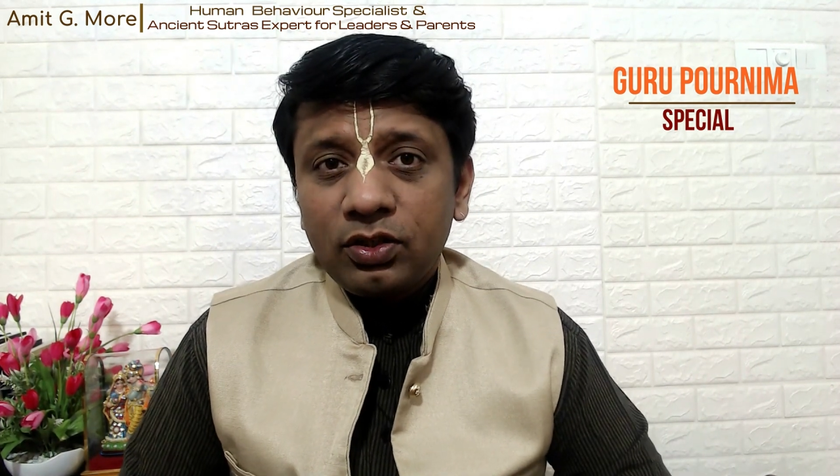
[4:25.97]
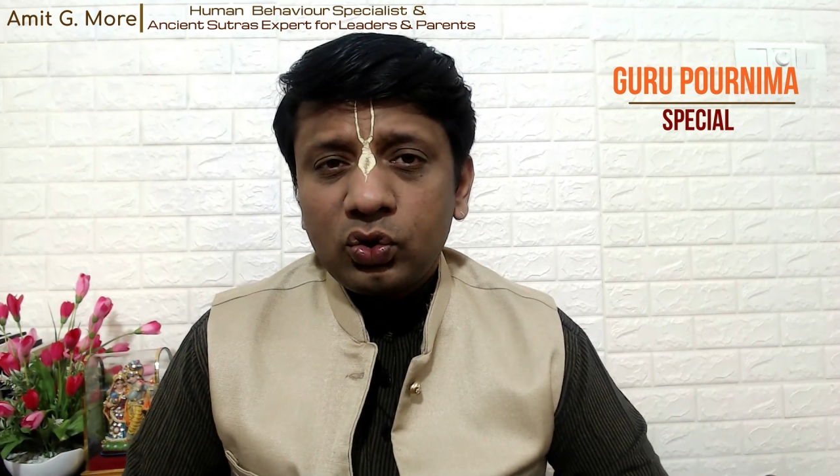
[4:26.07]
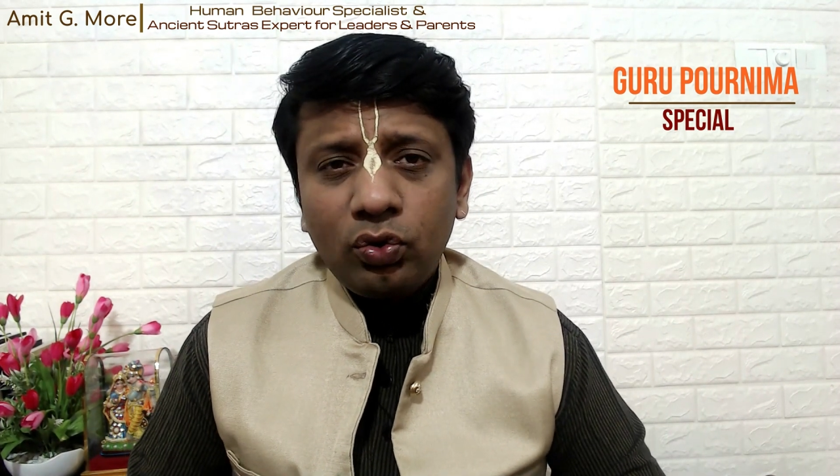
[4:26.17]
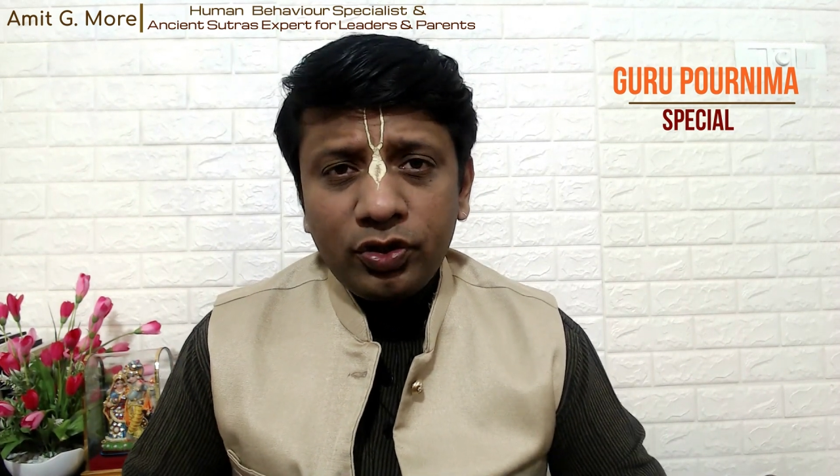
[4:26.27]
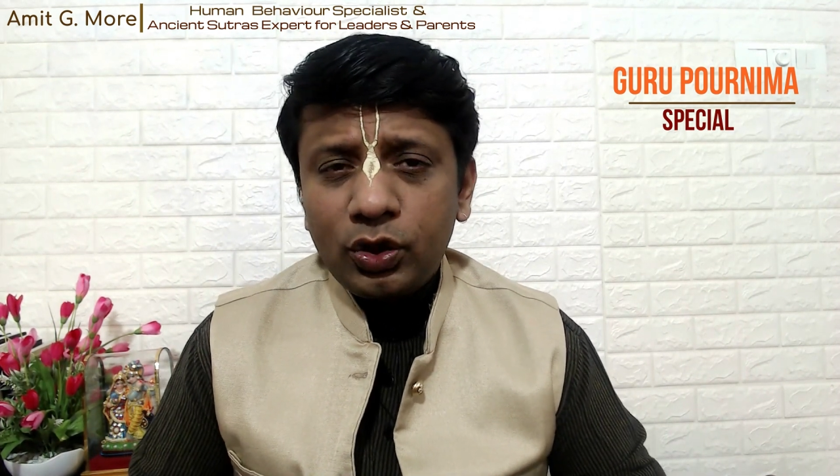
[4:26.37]

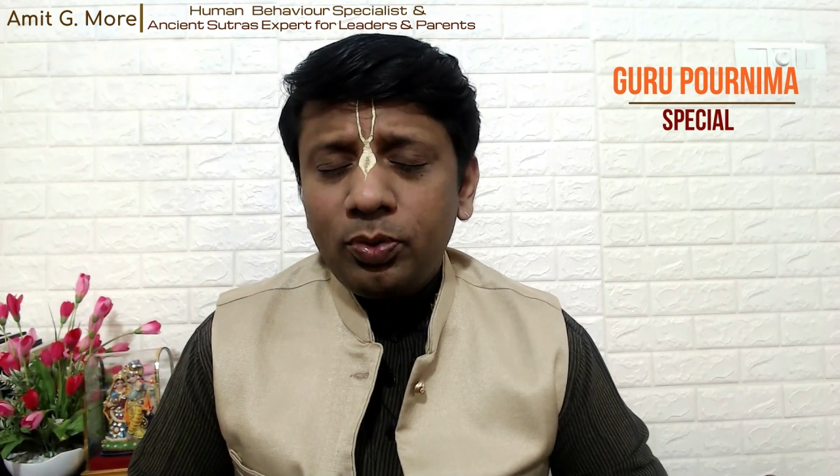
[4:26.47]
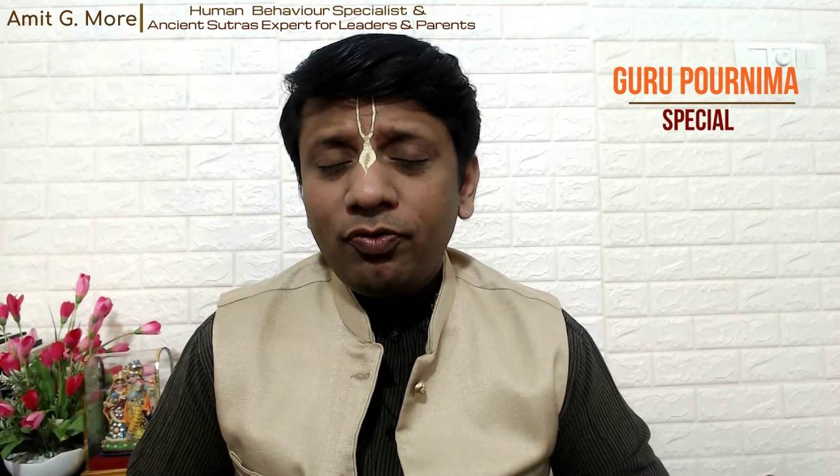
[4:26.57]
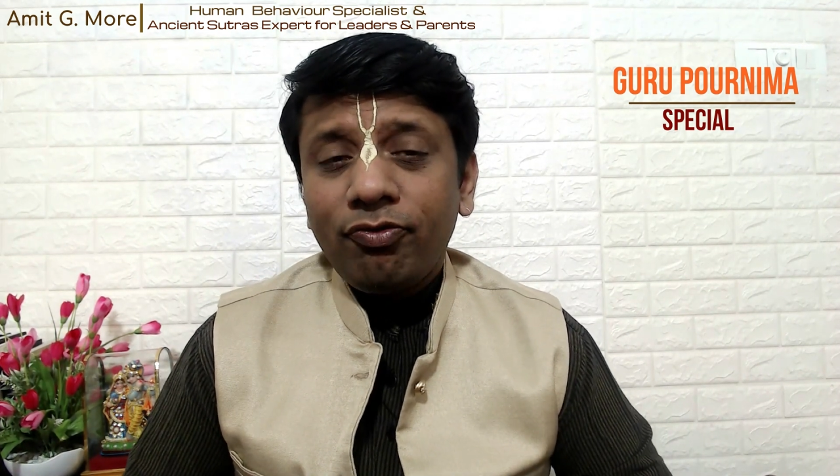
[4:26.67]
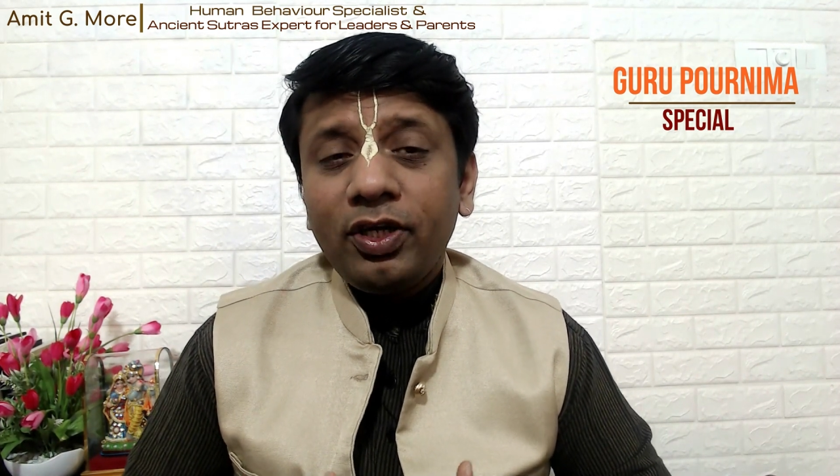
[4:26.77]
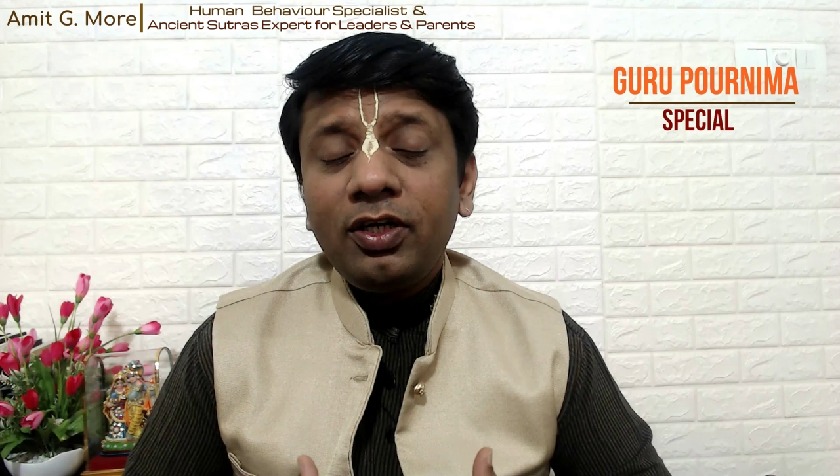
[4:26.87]
So we should be
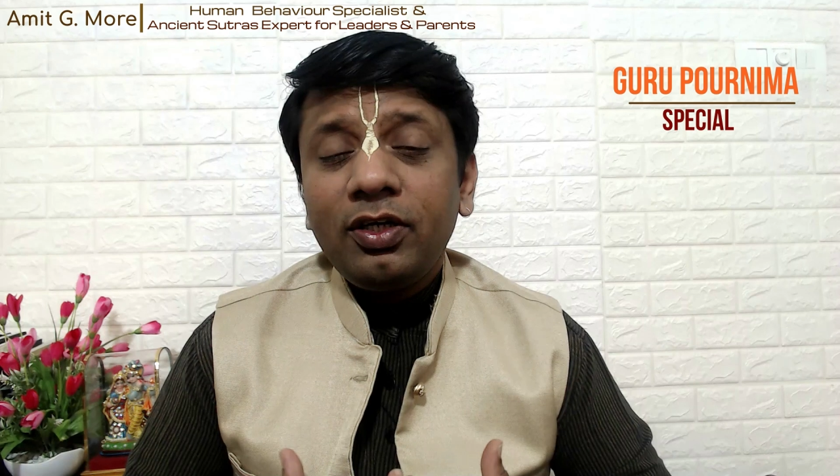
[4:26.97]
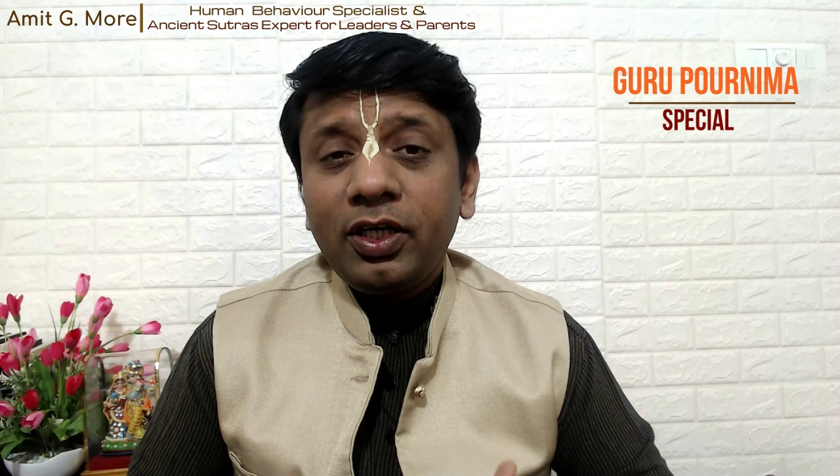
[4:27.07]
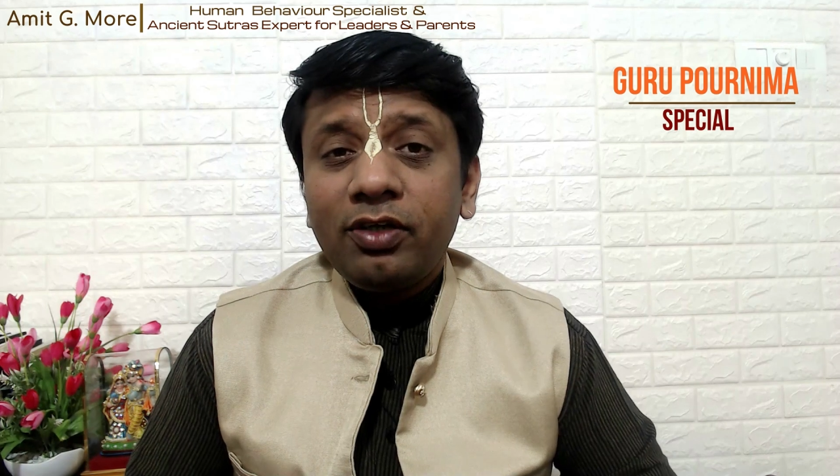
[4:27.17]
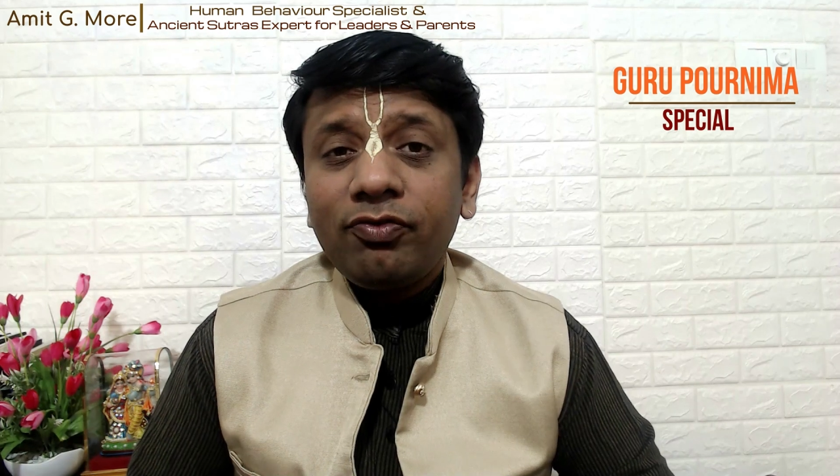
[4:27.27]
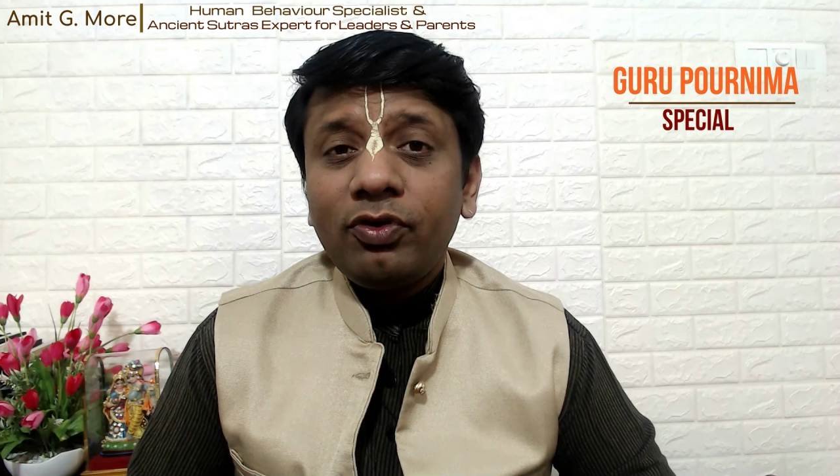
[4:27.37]
very
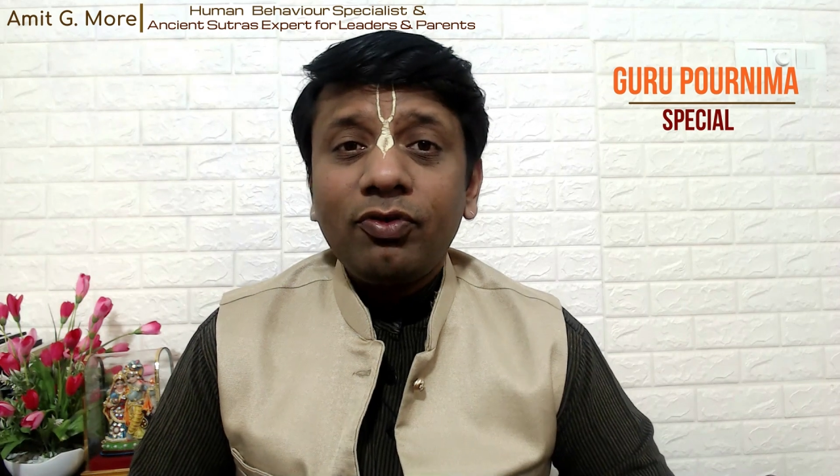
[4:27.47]
grateful